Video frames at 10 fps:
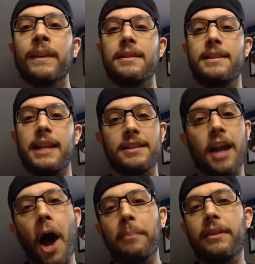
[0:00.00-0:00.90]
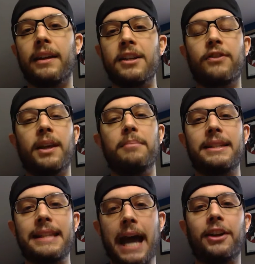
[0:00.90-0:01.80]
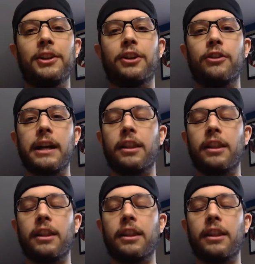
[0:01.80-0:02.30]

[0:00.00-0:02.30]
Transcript: sets up things for them to tackle in Creed